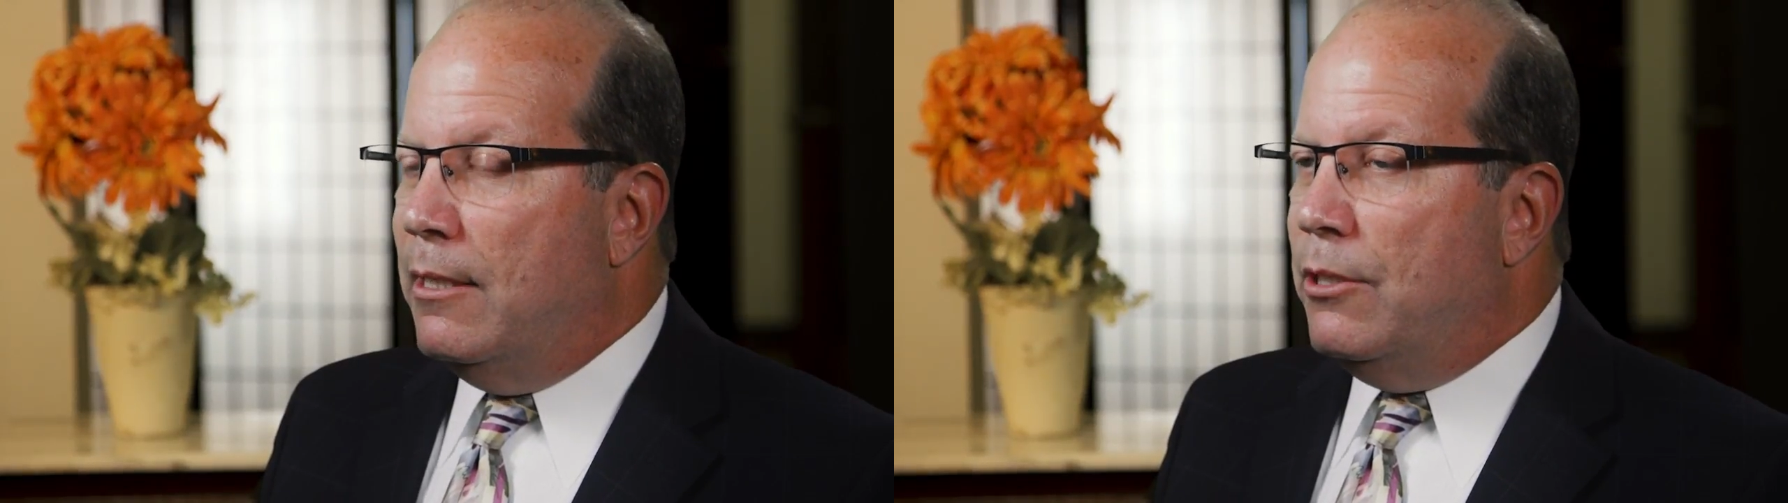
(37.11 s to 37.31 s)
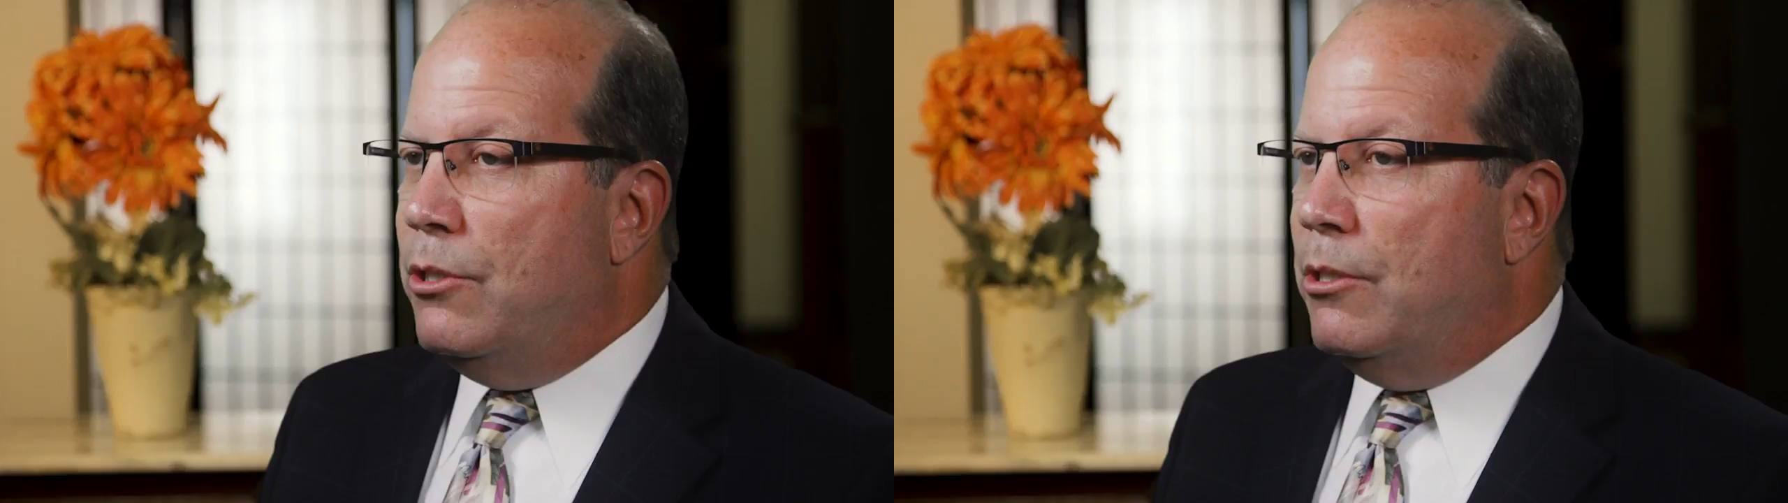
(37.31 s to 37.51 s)

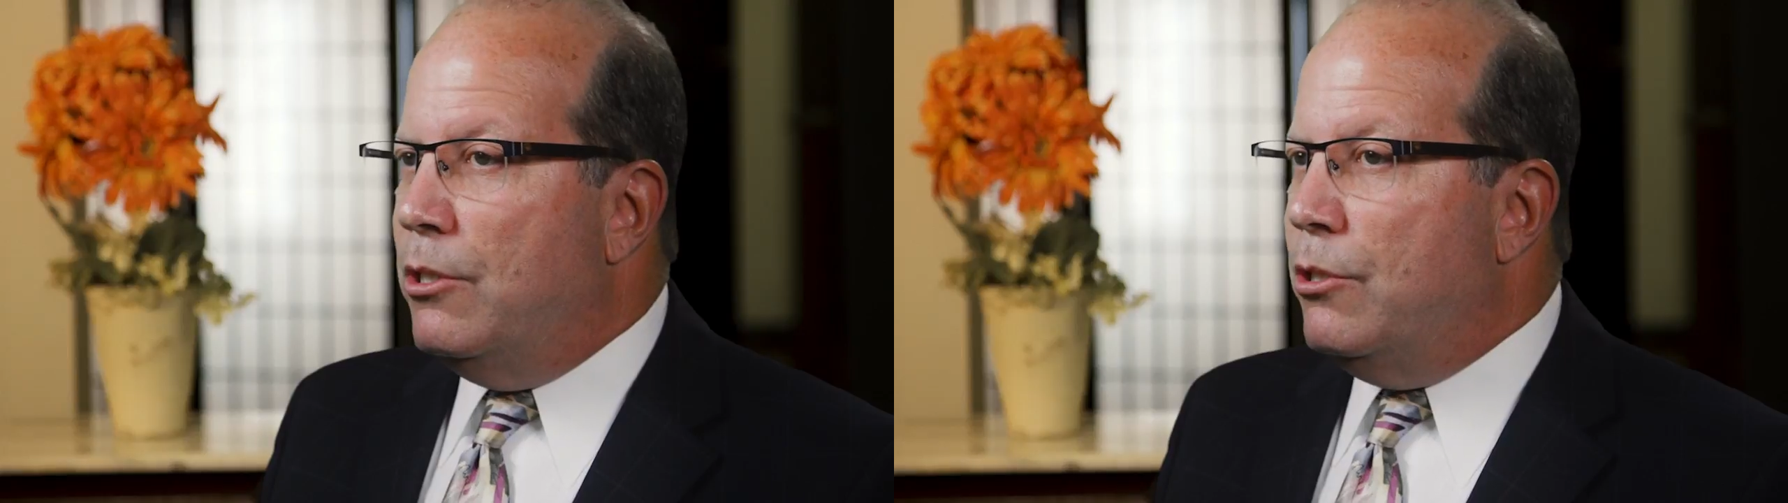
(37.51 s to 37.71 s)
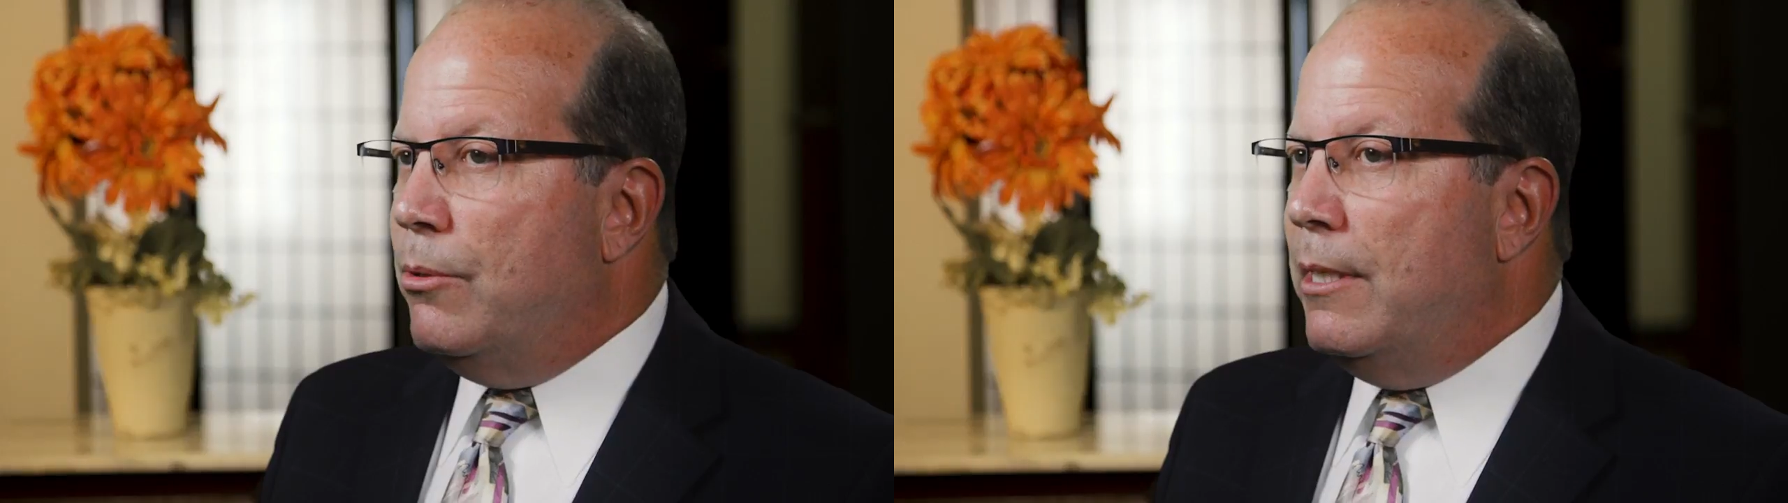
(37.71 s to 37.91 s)
en
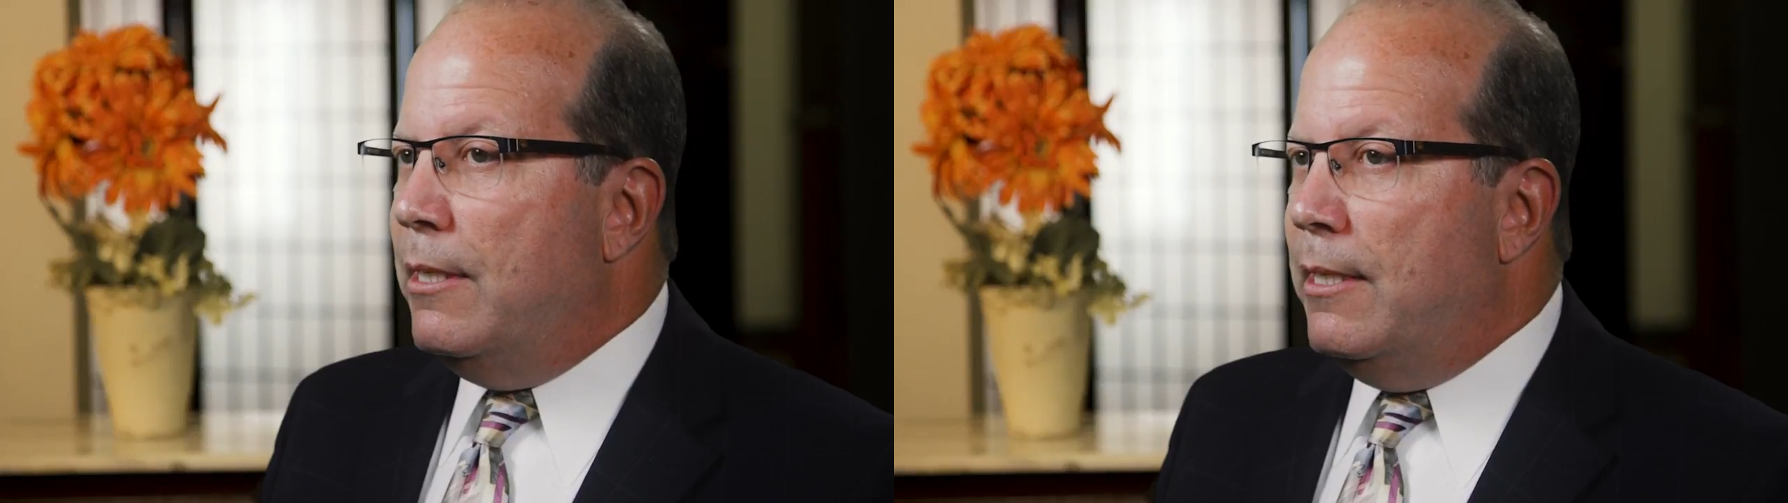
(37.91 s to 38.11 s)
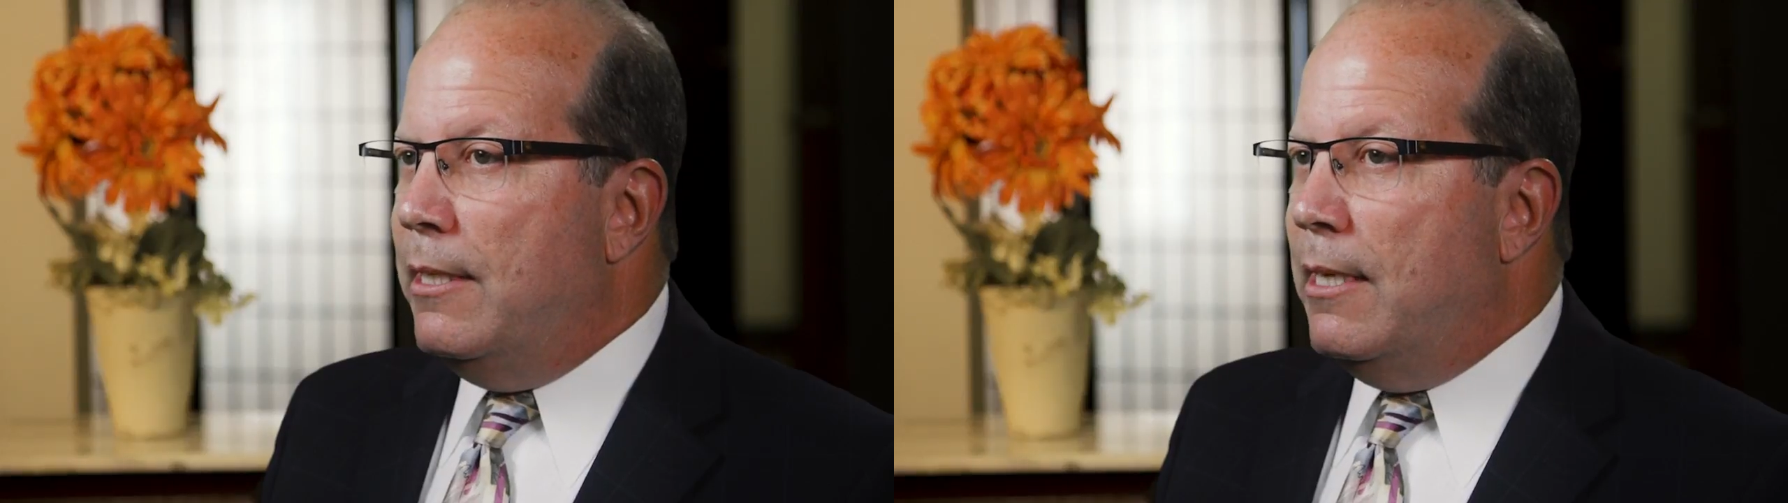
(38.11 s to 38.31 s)

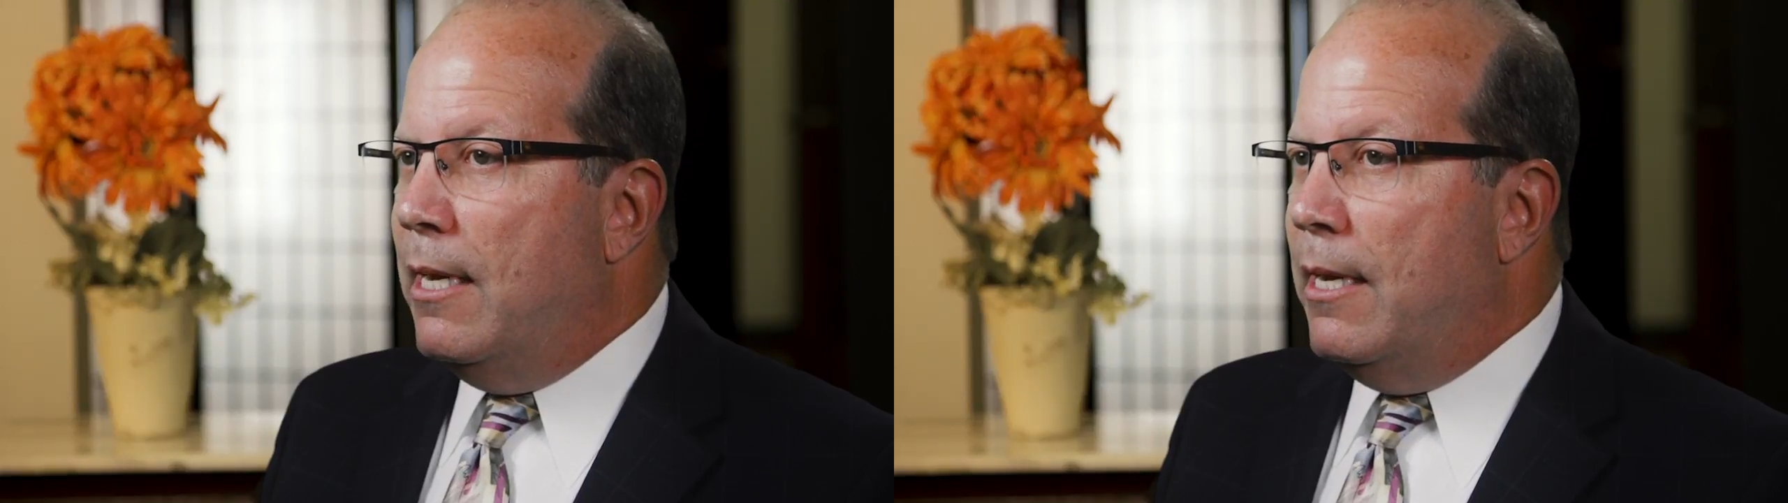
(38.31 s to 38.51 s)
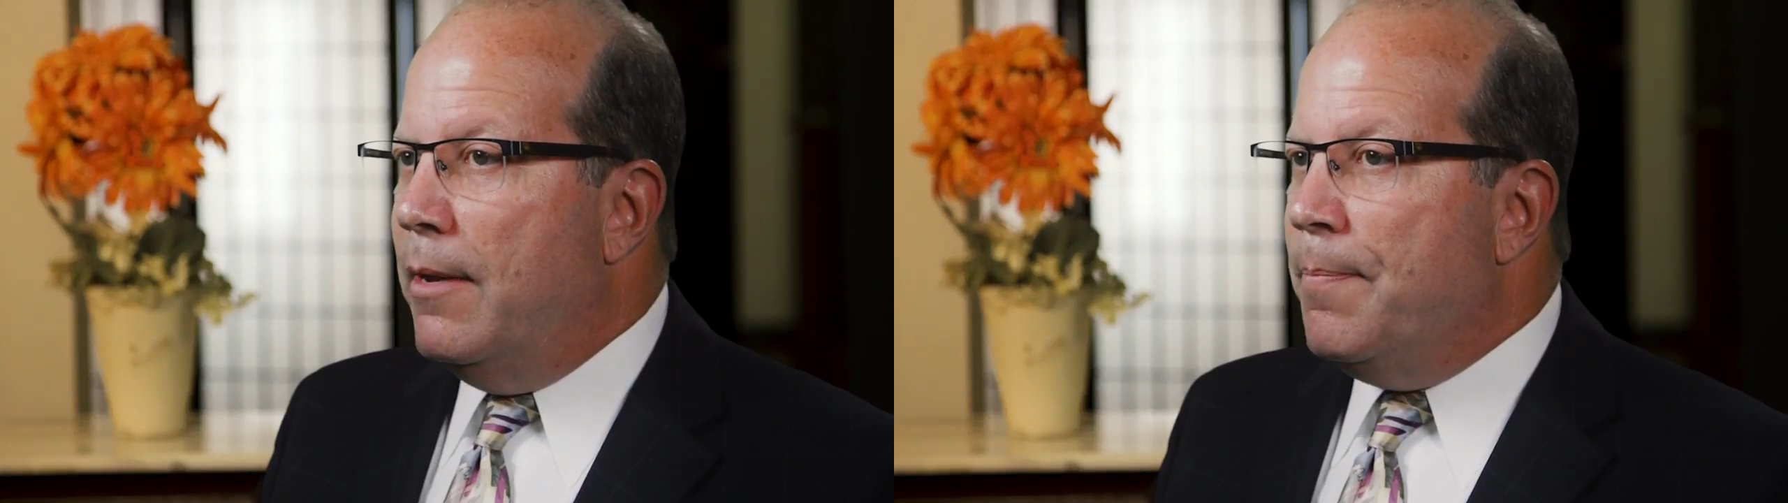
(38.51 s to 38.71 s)
enjoyed the
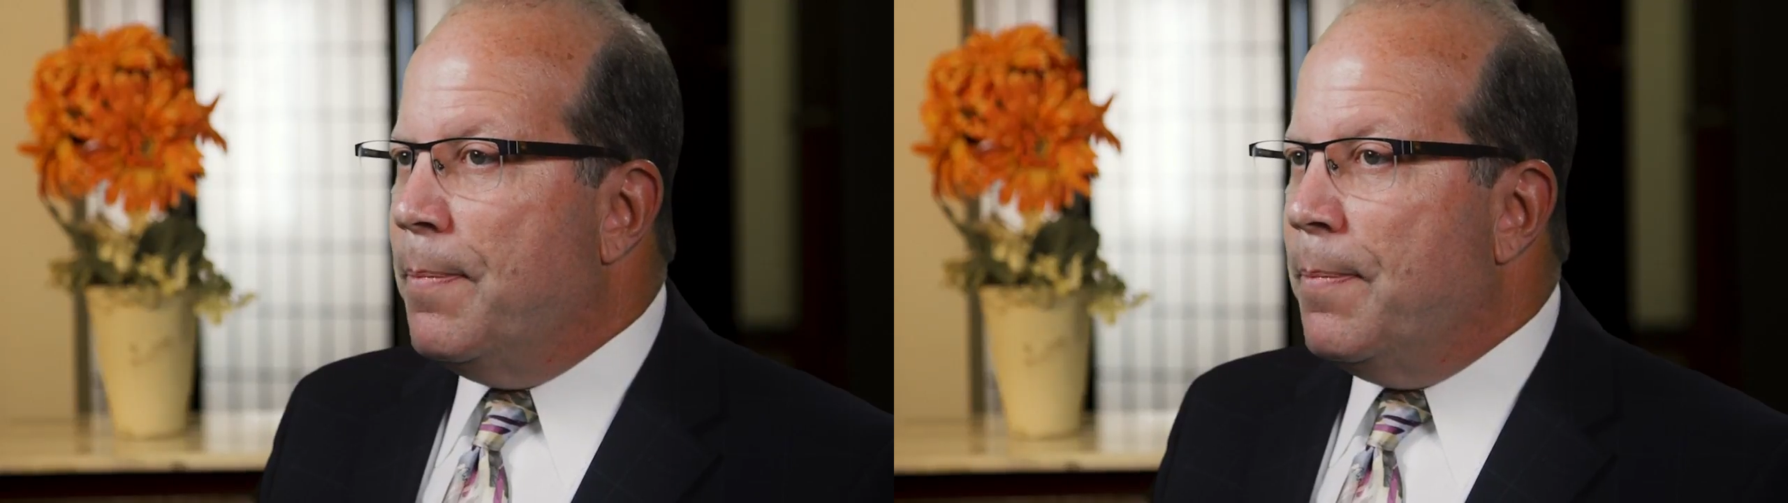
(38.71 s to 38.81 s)
uh,